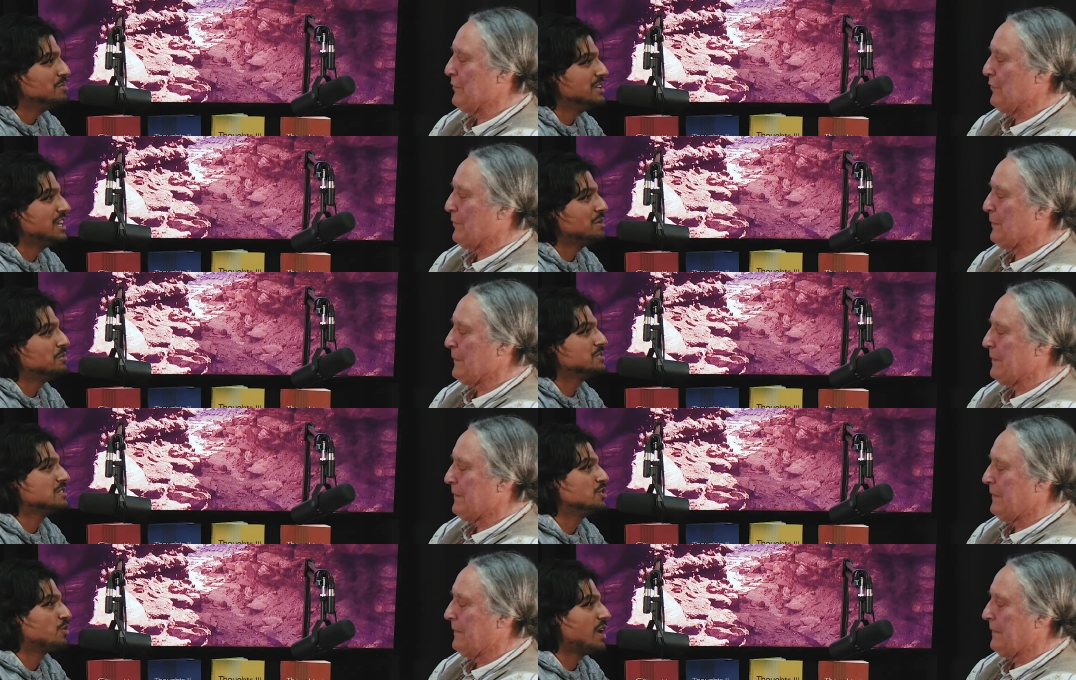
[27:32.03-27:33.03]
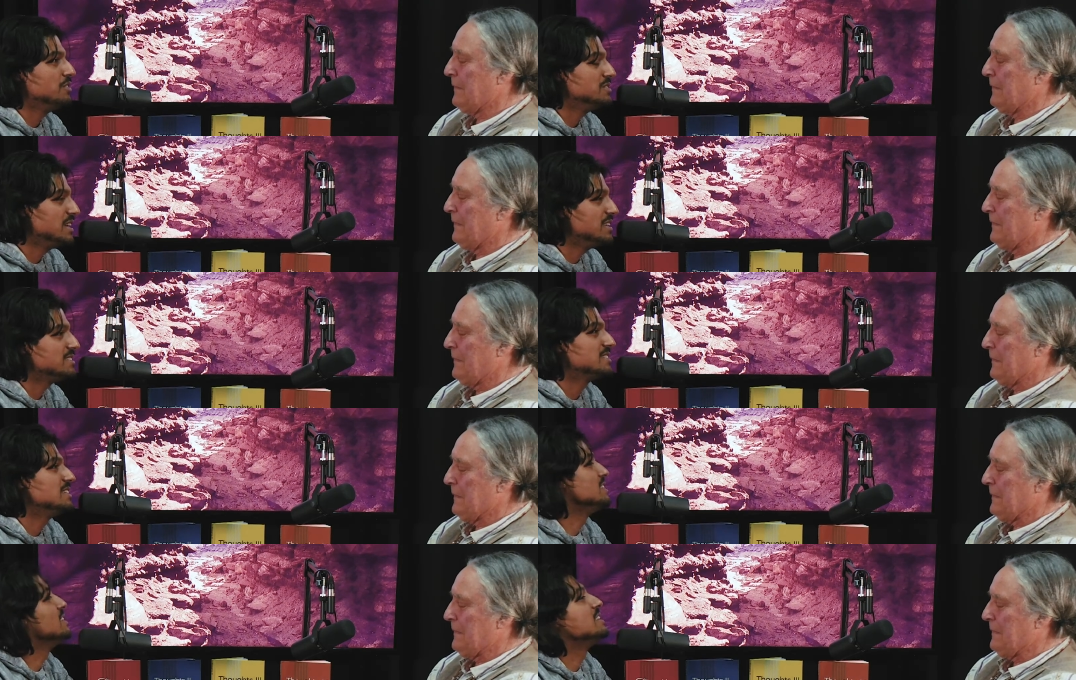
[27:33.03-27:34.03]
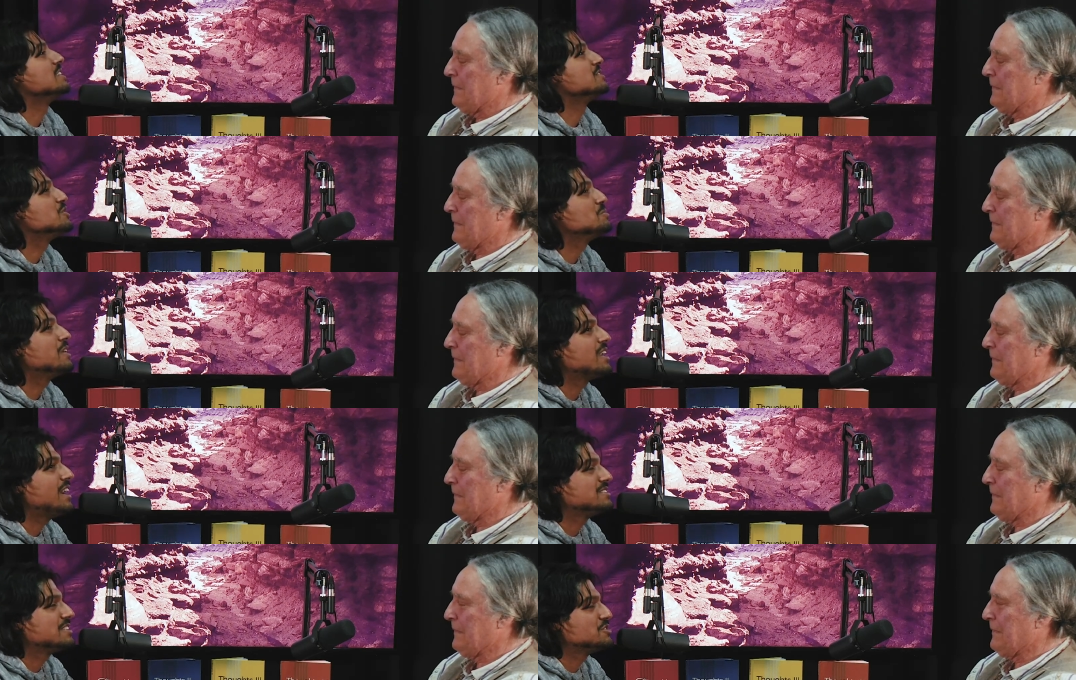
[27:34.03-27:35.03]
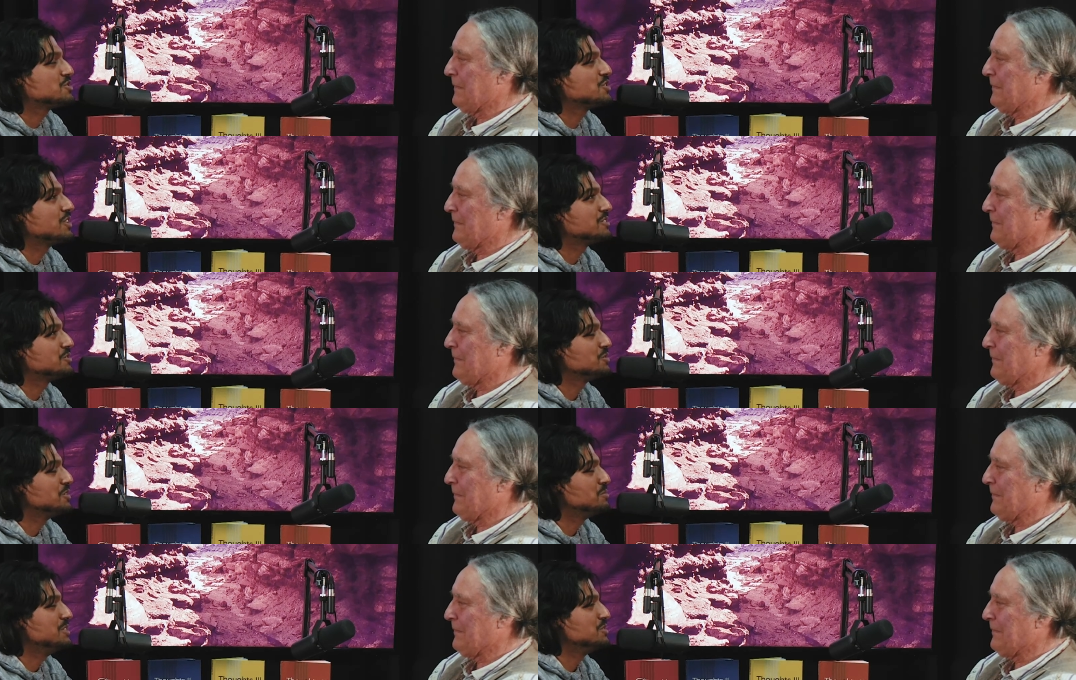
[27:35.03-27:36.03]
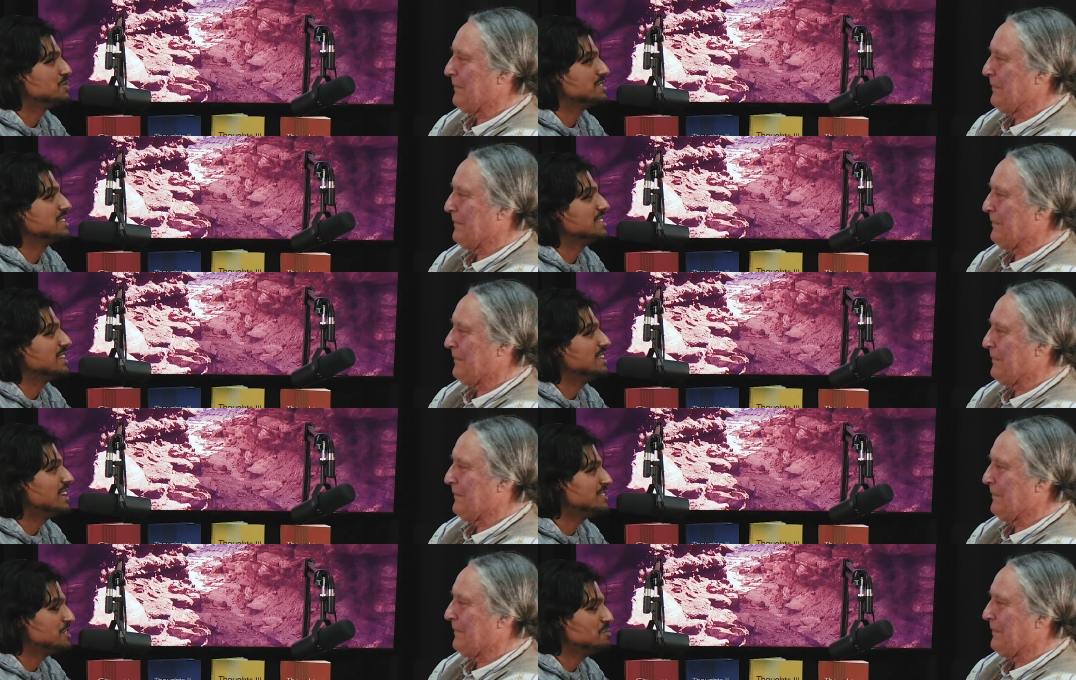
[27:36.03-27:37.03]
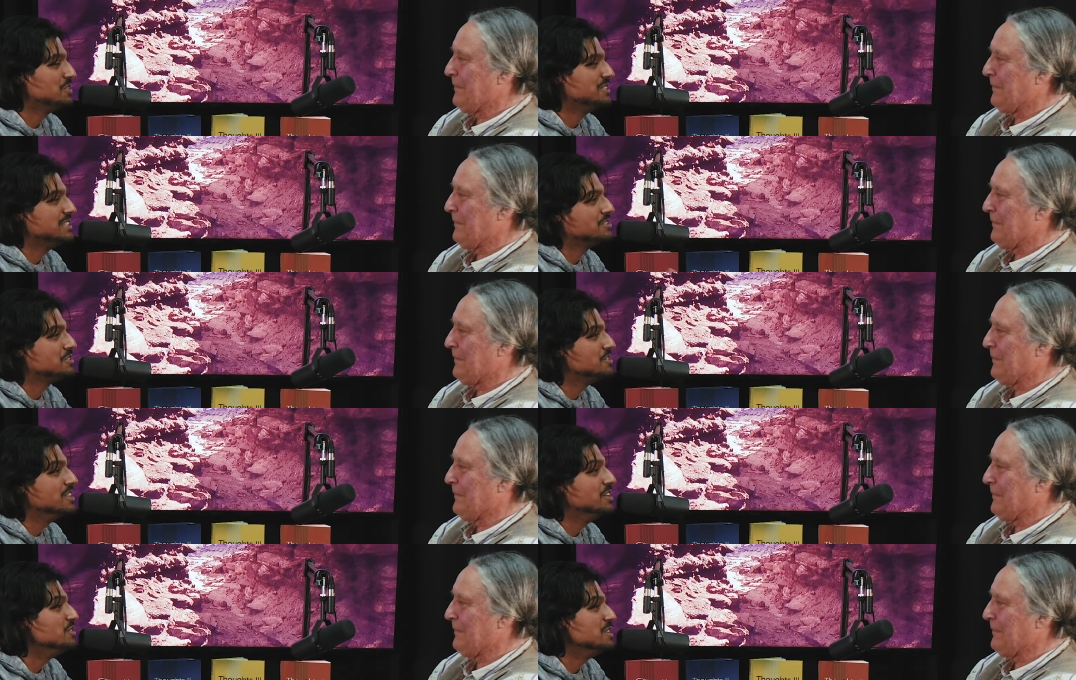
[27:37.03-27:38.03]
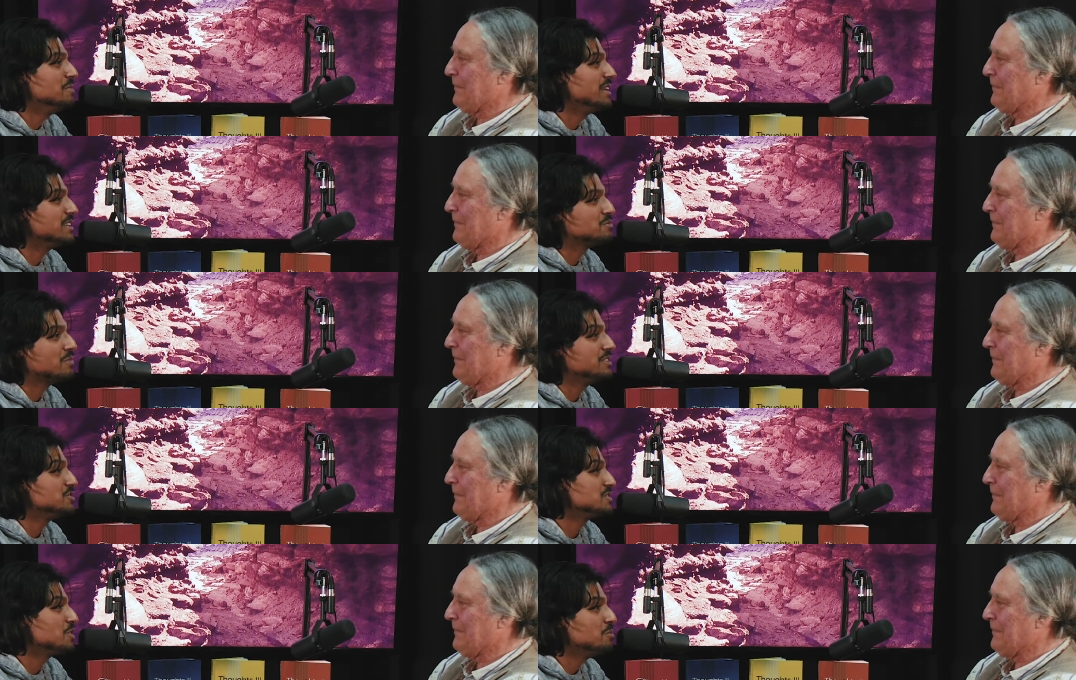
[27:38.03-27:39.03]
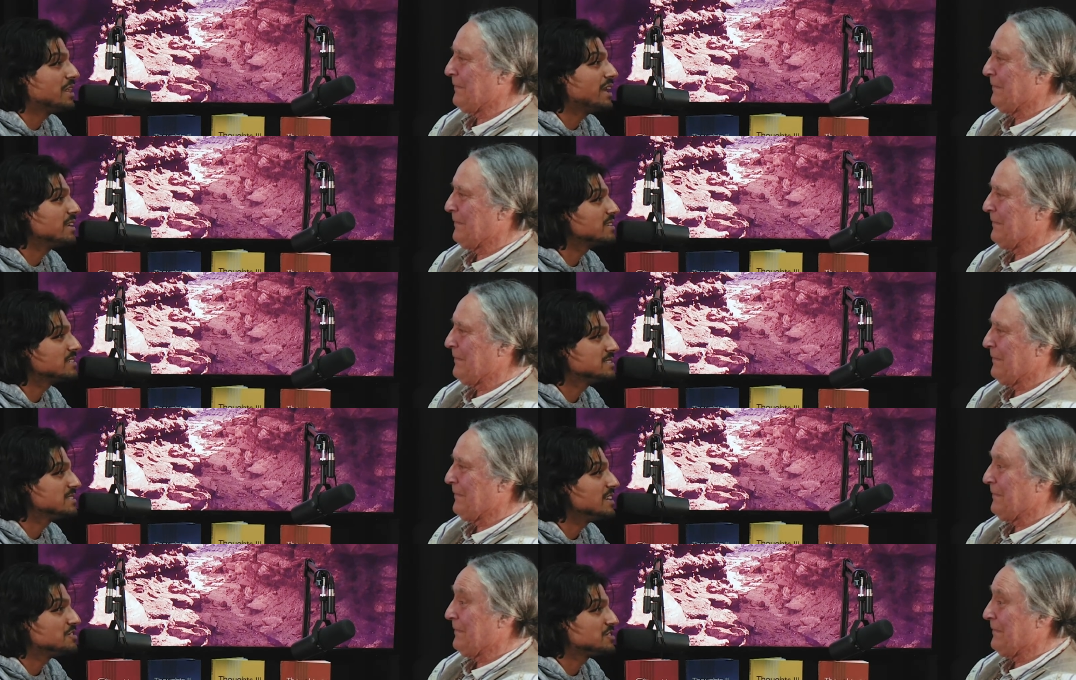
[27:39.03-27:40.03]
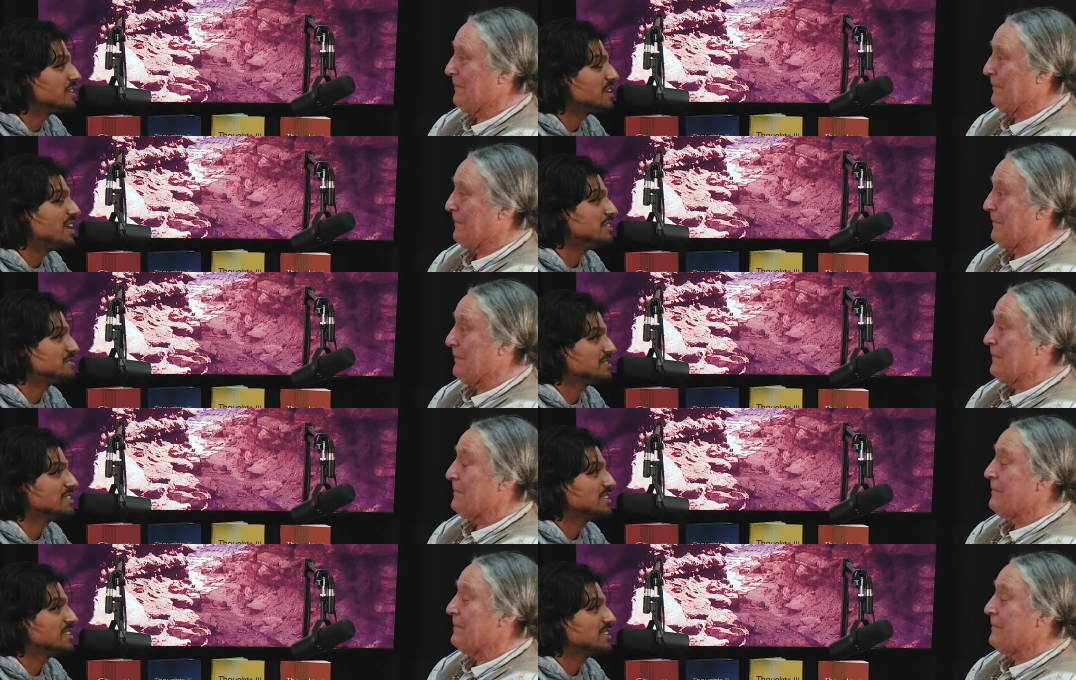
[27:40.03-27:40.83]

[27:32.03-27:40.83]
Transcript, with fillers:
Speaker 1: being able to ground it. Because Hanuman has, I just learned through the piece recently, that he has the ability to literally make his mind just go blank and shut it off.